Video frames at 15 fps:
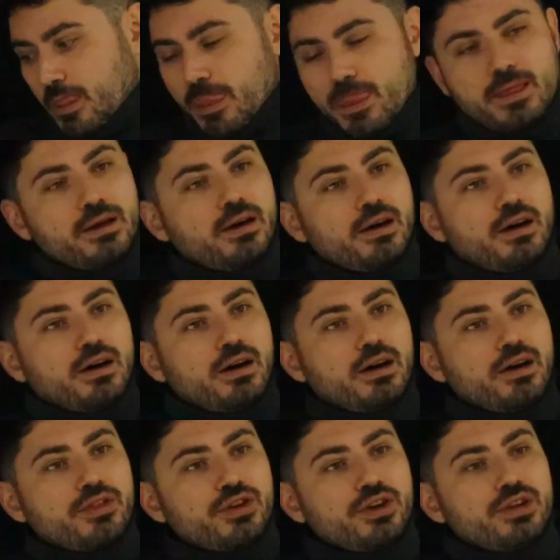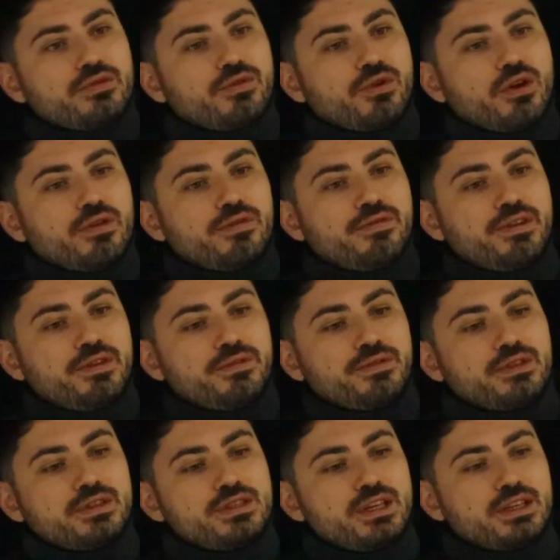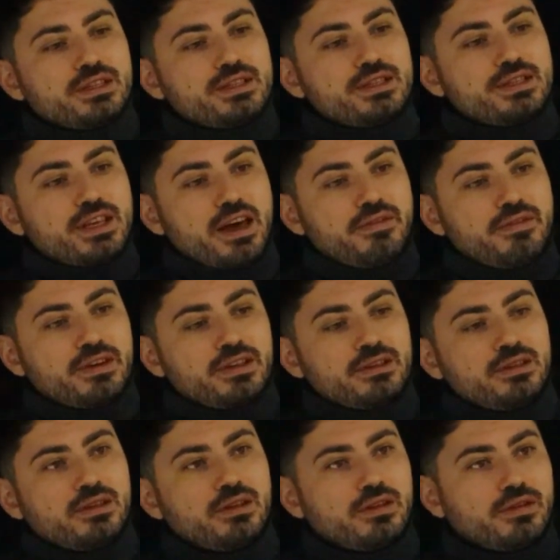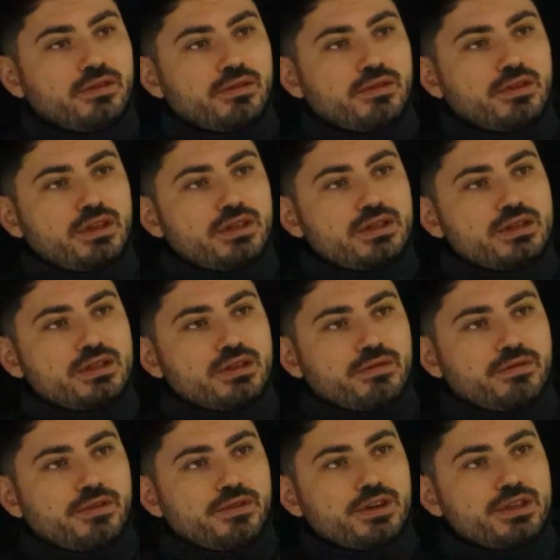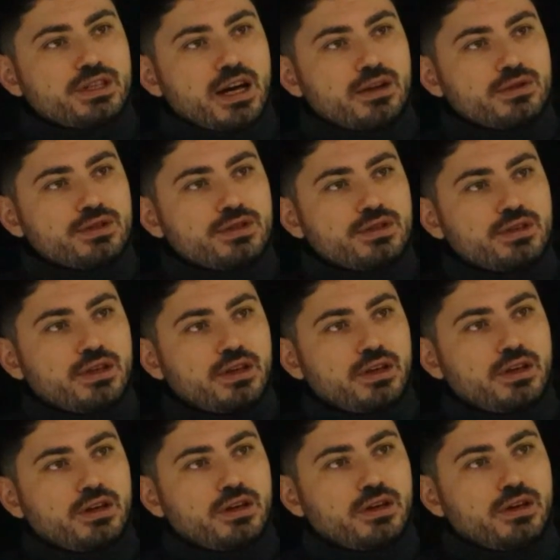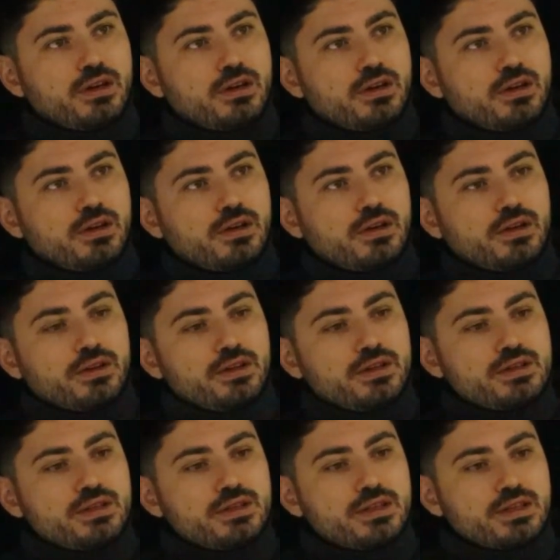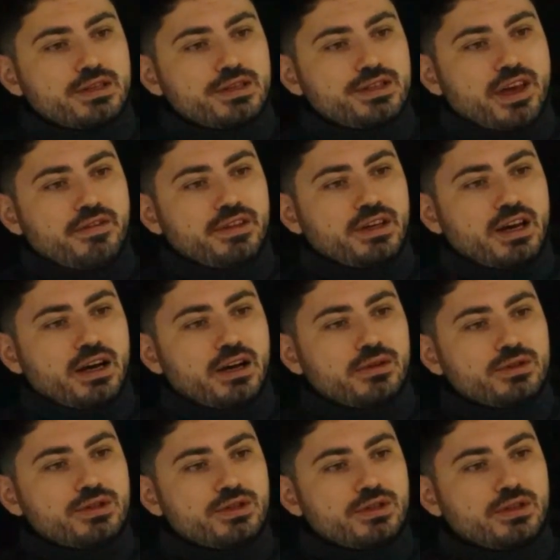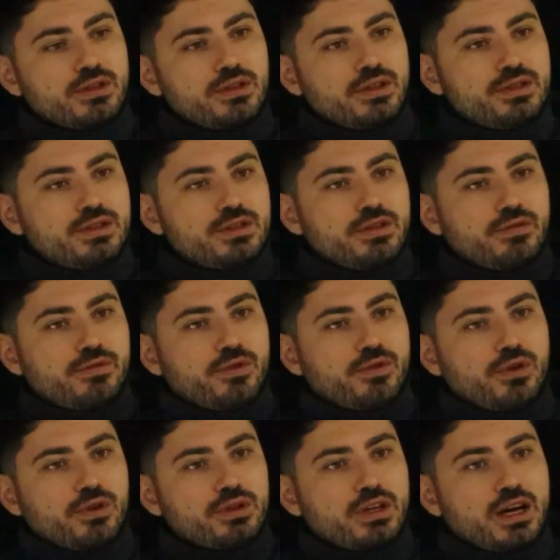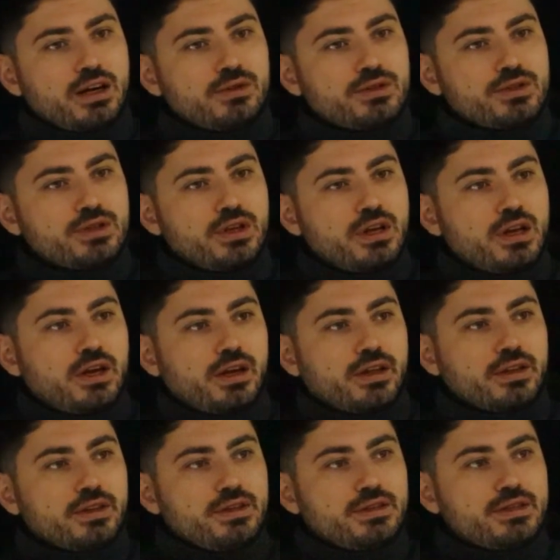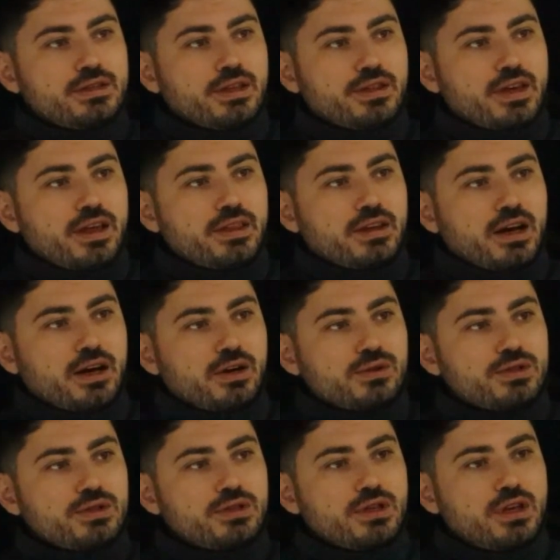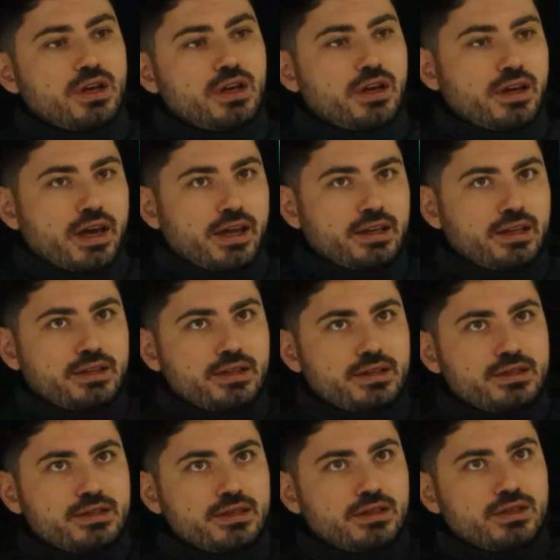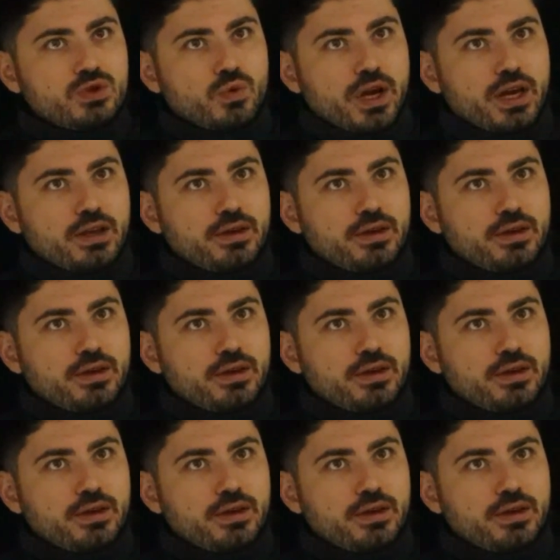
third, fourth, fifth, sixth, seventh. This is the first house. This is the seventh house. This is the fourth house. This is the tenth house. And it is in this way.